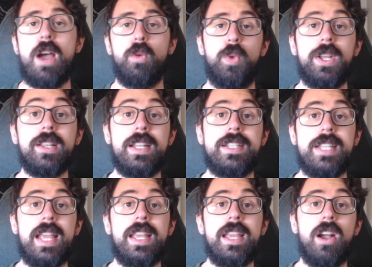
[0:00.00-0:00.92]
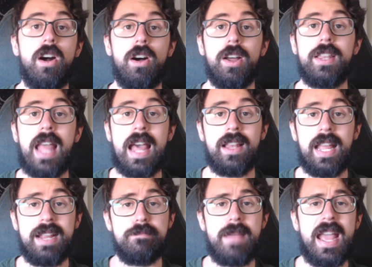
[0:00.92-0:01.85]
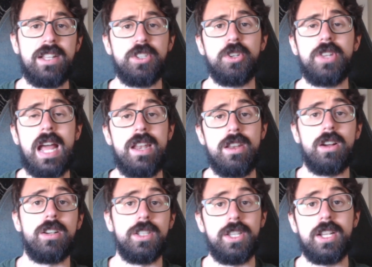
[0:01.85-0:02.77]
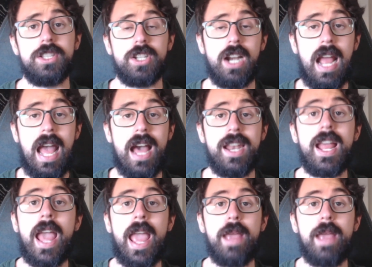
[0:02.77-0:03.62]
really taking on that like mantle that Knuckle Duster had